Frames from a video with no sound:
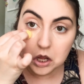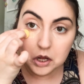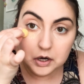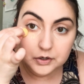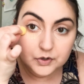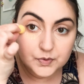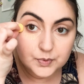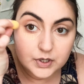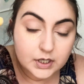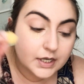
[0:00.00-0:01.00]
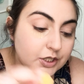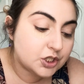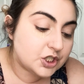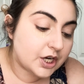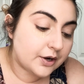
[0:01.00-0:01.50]
And I just put a nice
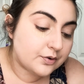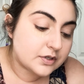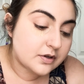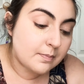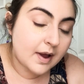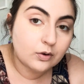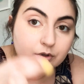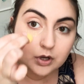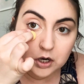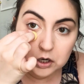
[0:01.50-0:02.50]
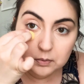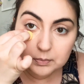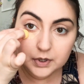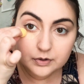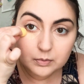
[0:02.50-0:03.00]
generous amount on
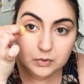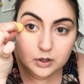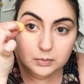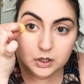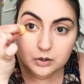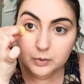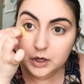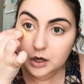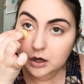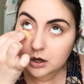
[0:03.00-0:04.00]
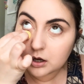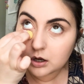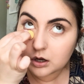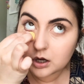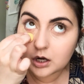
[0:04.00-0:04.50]
because I'm going to be doing
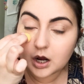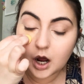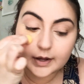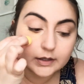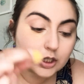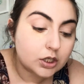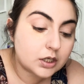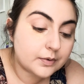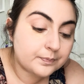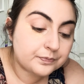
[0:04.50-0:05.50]
an eye look.